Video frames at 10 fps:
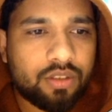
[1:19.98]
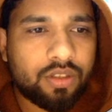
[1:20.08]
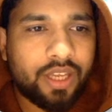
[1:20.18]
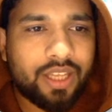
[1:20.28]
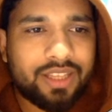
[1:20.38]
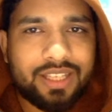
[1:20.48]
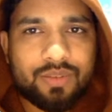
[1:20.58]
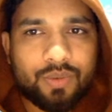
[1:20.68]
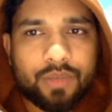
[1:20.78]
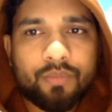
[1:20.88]
Okay,
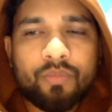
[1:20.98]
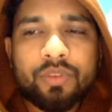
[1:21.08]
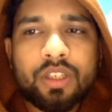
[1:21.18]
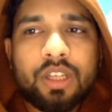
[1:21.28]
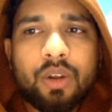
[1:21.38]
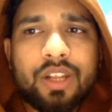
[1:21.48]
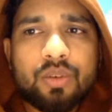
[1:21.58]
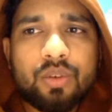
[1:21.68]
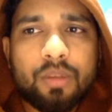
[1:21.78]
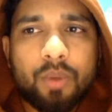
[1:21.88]
this one. Now let's
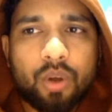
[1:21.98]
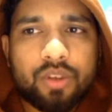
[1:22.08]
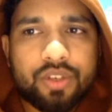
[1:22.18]
go to the blog